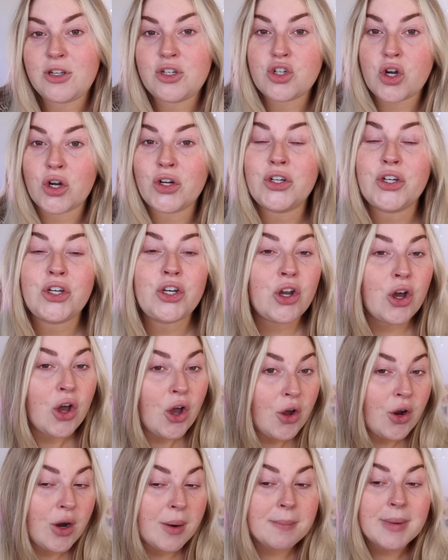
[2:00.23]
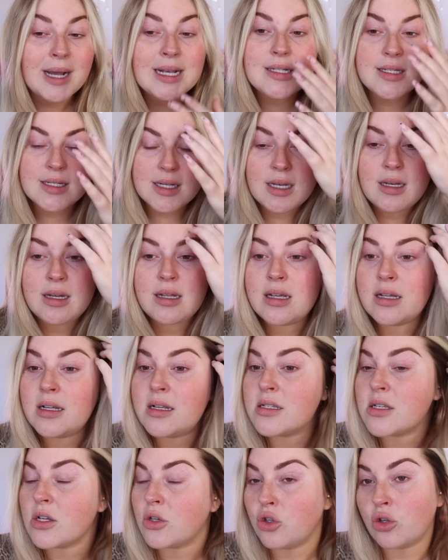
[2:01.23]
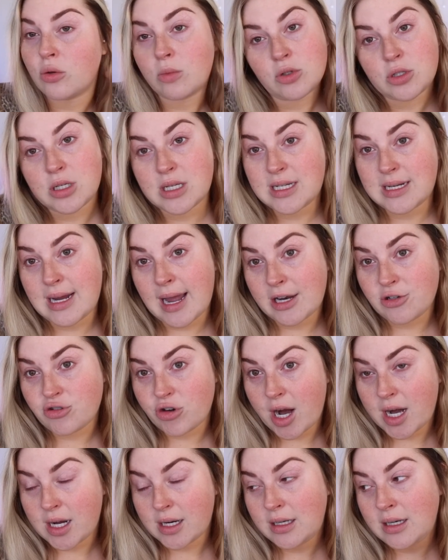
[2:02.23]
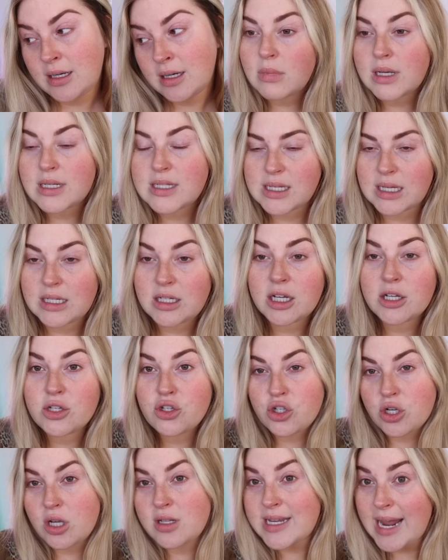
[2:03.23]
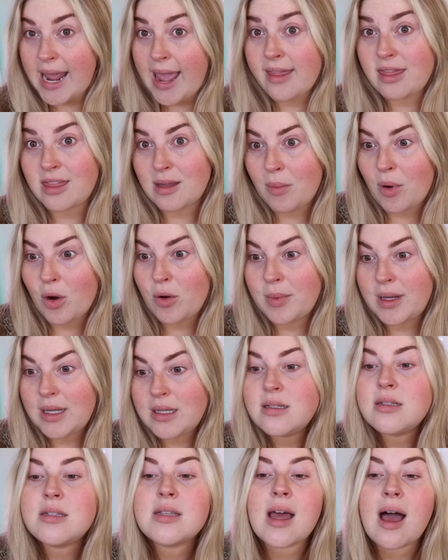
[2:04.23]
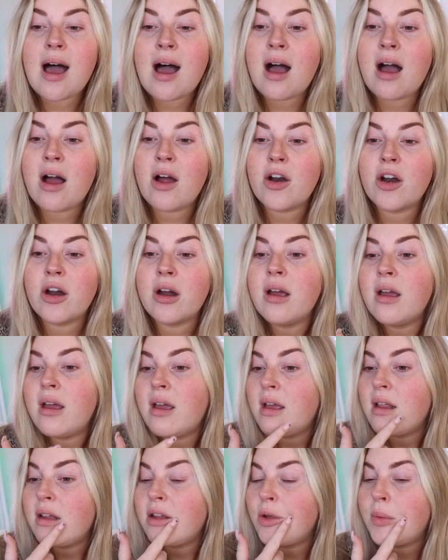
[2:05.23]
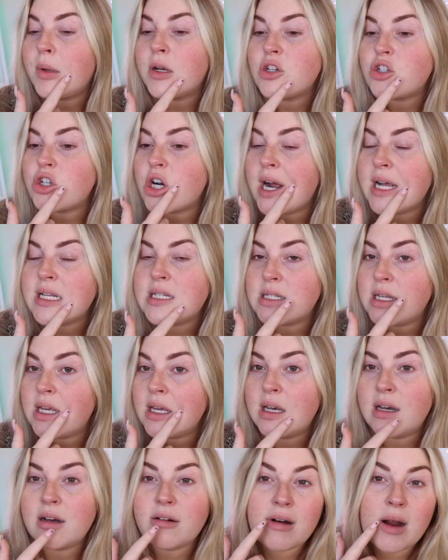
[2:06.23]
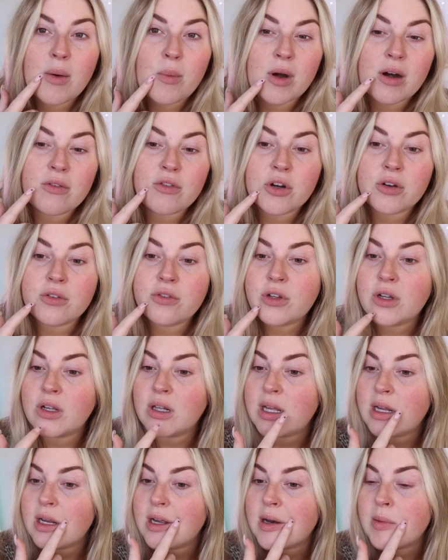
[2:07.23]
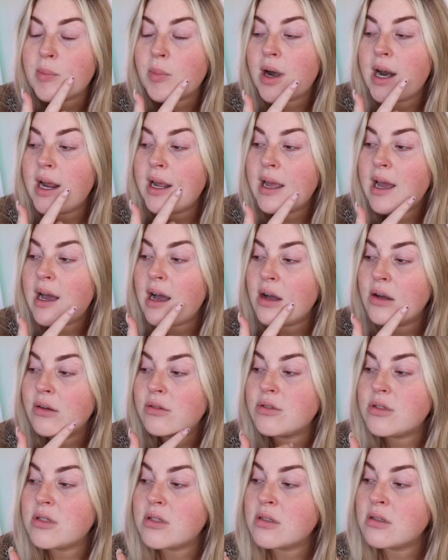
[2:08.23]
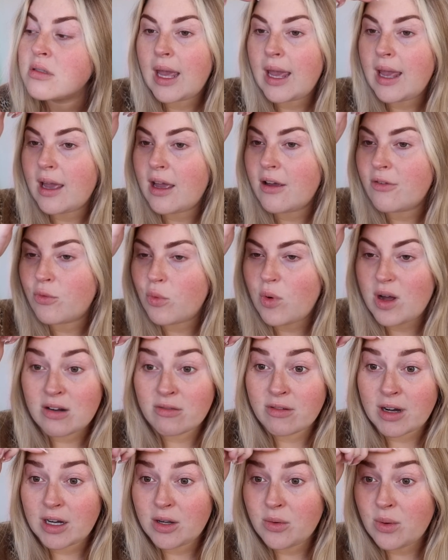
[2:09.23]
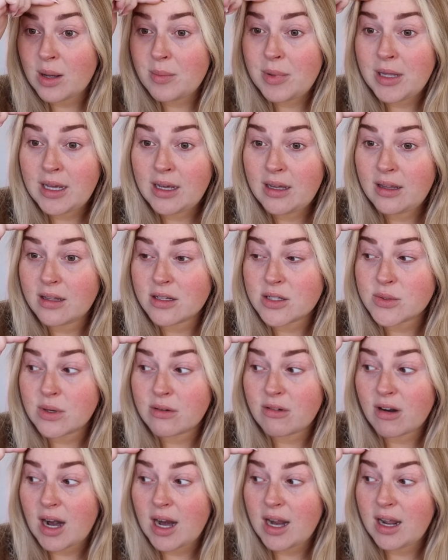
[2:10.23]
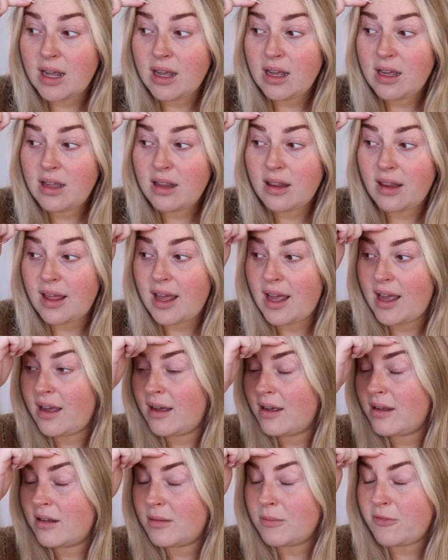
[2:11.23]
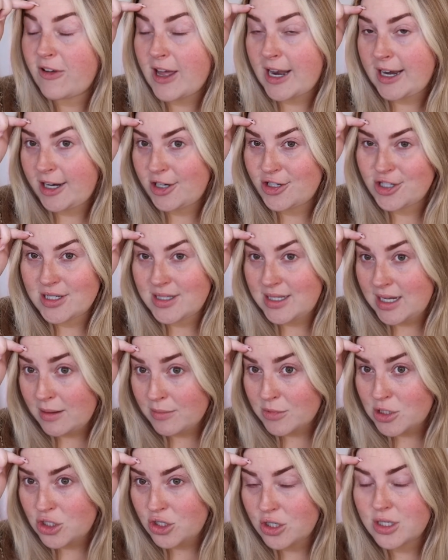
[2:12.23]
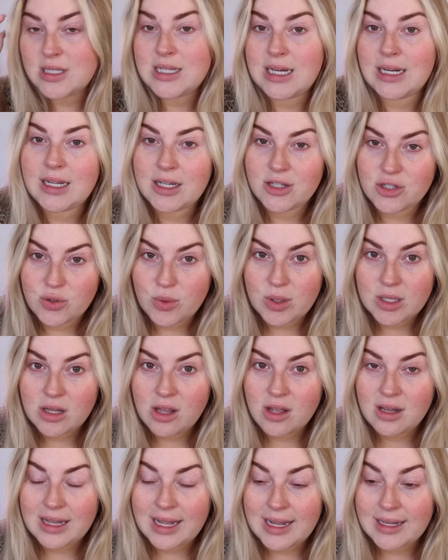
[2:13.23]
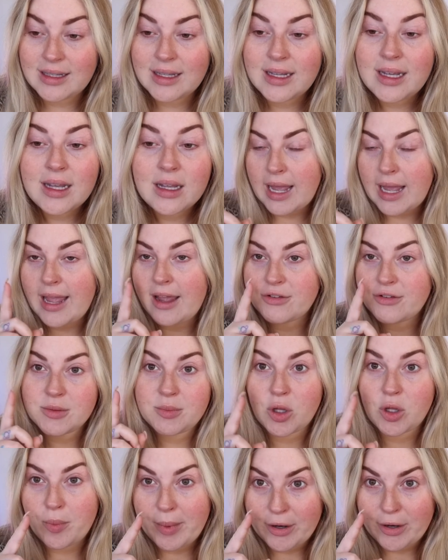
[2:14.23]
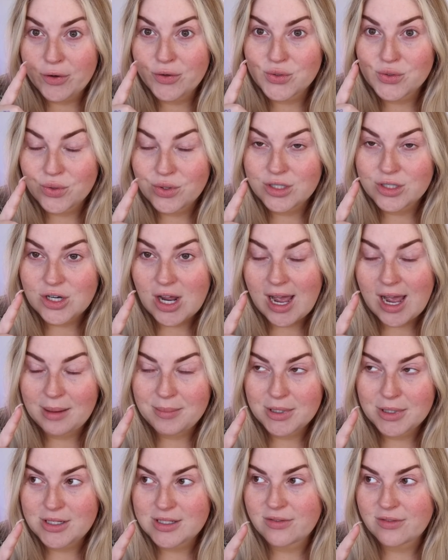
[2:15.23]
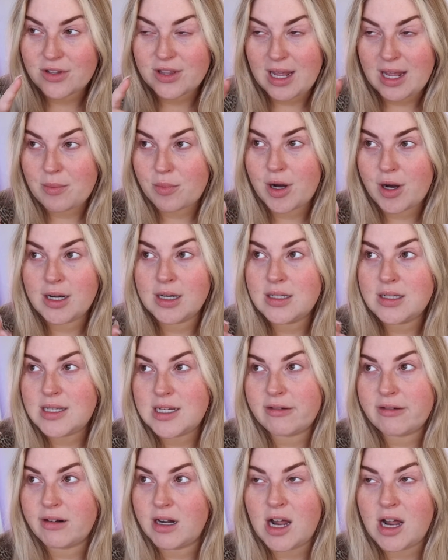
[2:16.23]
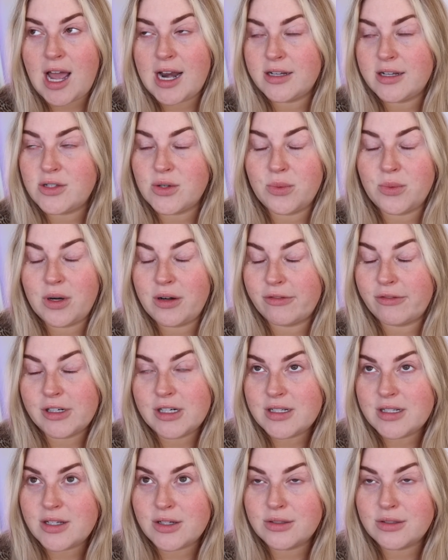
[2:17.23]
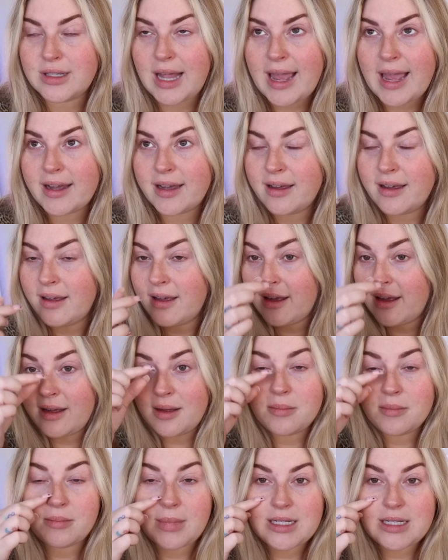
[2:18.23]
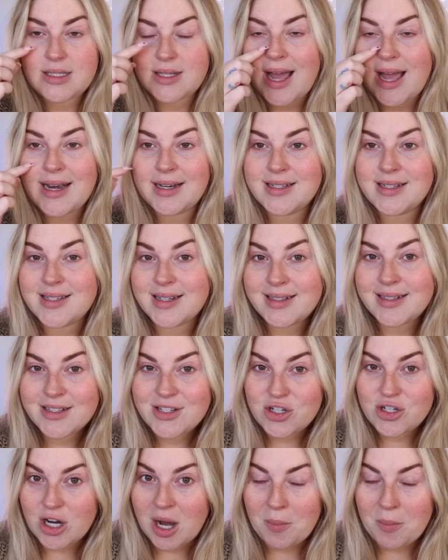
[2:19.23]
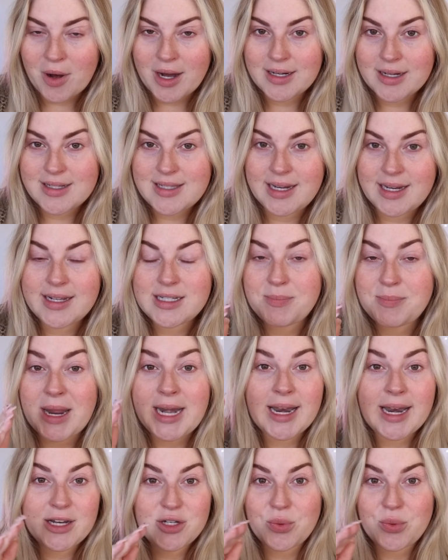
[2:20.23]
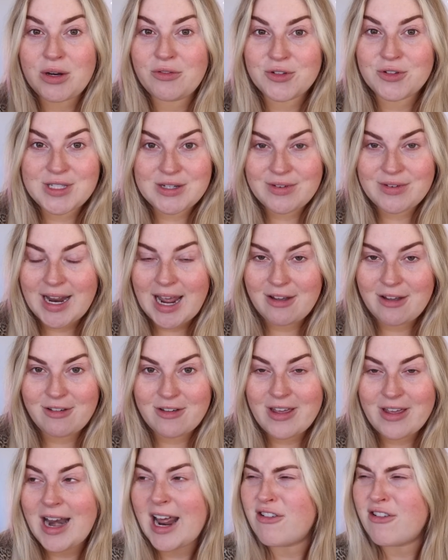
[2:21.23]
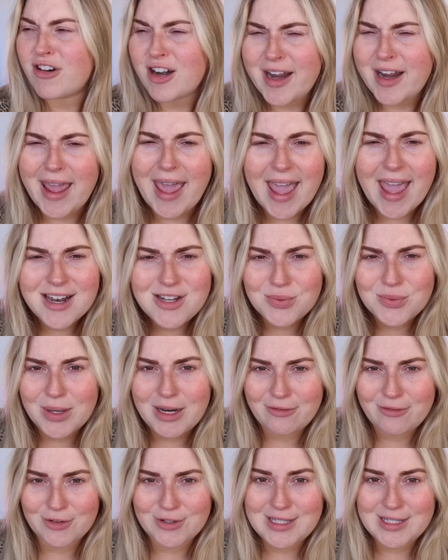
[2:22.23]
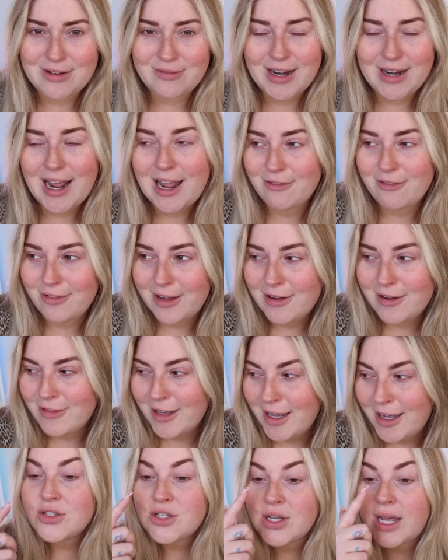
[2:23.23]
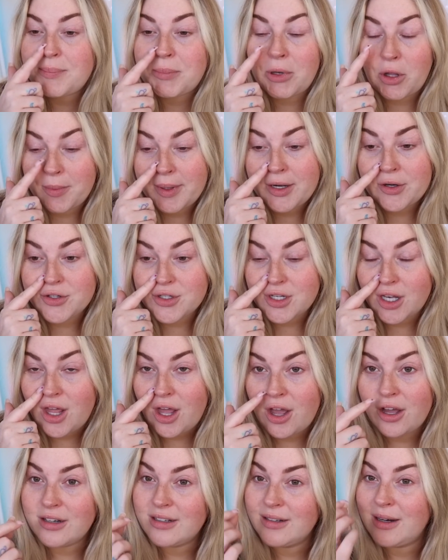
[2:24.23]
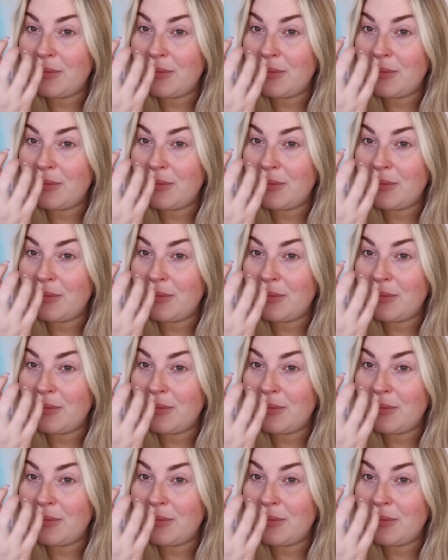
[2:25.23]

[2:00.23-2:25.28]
you don't know, my skin is normal to dehydrated. My skin concerns at the moment are a little bit of dry skin around where I've got a few like kind of breakouts. I have one wrinkle up here, this one right here, that foundation seems to sink into a lot lately. I have to blow my nose all the time because I've got that pregnancy rhinitis or whatever it's called, like my sinuses during pregnancy. It's been like 24/7 hay fever, and I already had 24/7 hay fever. So I blow my nose a lot.